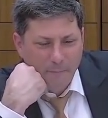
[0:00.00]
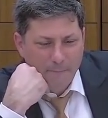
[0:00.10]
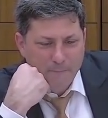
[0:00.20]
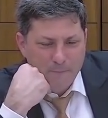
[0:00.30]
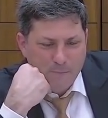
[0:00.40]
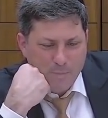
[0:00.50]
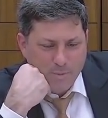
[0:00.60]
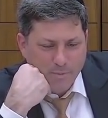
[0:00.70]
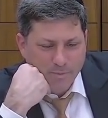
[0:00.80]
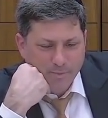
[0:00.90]

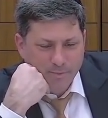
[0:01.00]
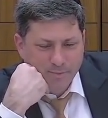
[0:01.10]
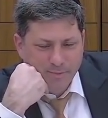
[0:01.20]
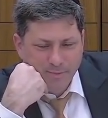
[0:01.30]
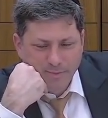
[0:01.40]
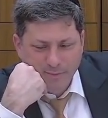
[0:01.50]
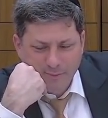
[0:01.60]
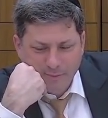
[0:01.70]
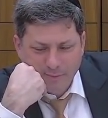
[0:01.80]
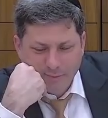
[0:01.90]

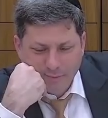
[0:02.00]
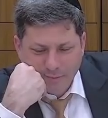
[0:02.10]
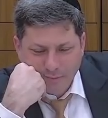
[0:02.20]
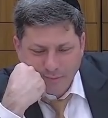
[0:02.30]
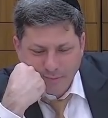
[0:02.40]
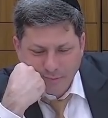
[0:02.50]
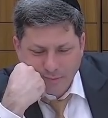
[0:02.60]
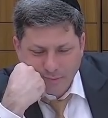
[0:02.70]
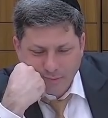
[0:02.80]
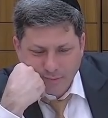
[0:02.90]

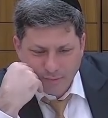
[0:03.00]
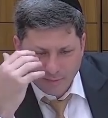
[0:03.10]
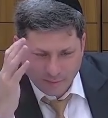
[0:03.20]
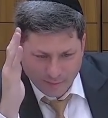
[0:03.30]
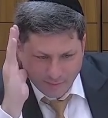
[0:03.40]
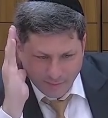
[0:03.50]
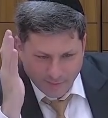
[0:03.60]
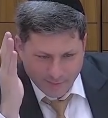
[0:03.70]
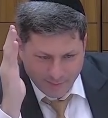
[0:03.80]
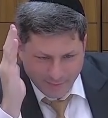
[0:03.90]

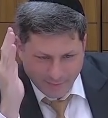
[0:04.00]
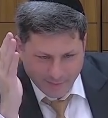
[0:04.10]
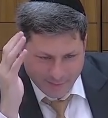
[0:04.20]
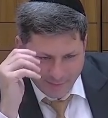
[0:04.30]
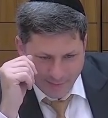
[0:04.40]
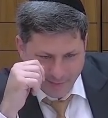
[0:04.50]
No one is speaking in this clip.